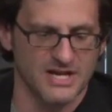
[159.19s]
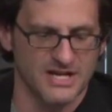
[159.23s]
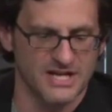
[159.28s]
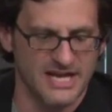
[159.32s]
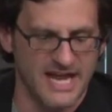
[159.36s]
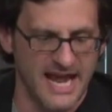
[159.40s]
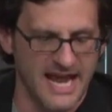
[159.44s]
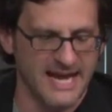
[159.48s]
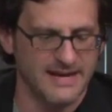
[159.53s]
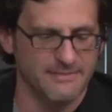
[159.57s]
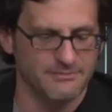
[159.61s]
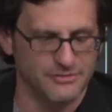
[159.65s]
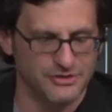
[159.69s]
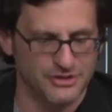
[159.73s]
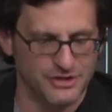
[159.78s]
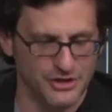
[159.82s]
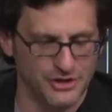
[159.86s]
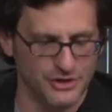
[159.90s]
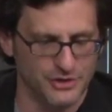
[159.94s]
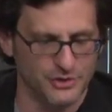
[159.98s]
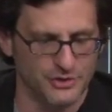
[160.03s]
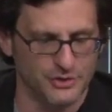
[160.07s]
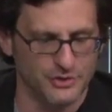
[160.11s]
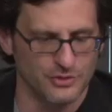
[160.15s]
game
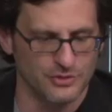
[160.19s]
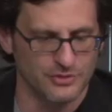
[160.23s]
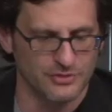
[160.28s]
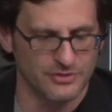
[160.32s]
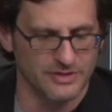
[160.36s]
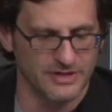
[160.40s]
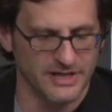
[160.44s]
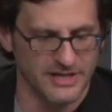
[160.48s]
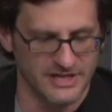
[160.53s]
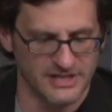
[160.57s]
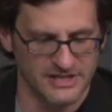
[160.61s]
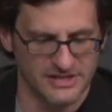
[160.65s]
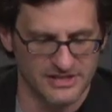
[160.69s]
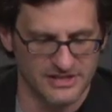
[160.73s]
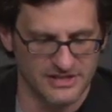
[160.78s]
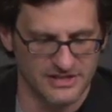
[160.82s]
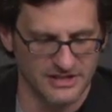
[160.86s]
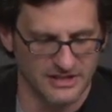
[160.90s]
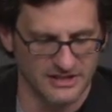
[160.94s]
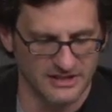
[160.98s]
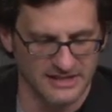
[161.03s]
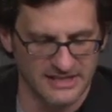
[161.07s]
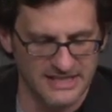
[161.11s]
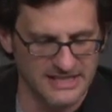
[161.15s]
two is
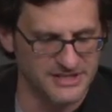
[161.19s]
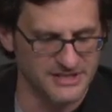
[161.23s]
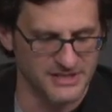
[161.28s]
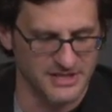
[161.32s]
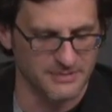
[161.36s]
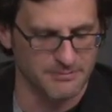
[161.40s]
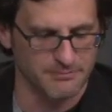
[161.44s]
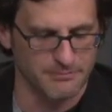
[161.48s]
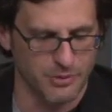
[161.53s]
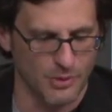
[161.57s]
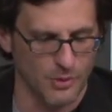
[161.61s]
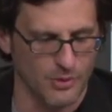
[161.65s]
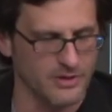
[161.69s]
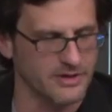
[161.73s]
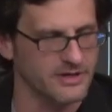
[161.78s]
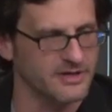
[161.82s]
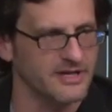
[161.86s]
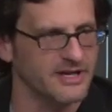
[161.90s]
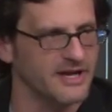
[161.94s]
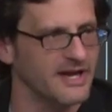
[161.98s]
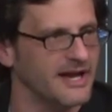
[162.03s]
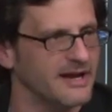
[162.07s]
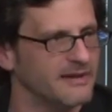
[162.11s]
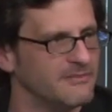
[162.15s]
the least
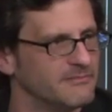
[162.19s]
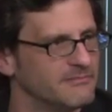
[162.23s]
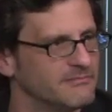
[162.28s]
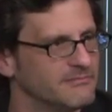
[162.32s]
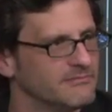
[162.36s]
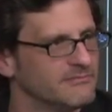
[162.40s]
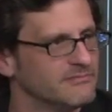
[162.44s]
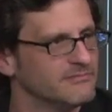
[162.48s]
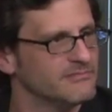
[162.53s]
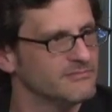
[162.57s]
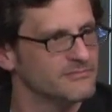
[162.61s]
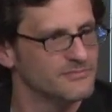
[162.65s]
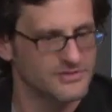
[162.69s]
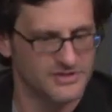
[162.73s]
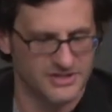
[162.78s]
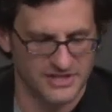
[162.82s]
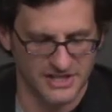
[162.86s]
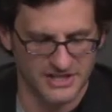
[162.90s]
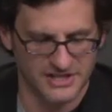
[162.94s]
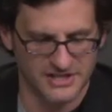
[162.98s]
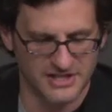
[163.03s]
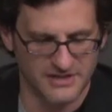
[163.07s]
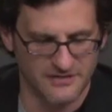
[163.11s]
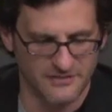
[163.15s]
important game,
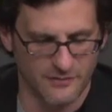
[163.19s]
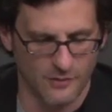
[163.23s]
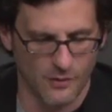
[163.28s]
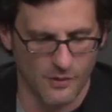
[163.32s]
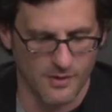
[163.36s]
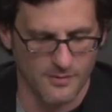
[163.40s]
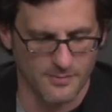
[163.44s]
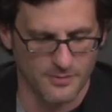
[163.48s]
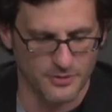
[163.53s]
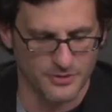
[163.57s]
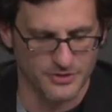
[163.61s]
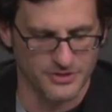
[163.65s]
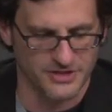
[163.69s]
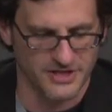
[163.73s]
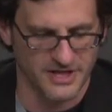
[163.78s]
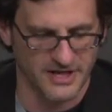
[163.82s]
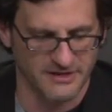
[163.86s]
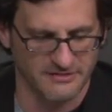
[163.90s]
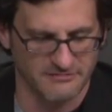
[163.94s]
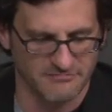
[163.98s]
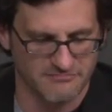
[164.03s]
64%.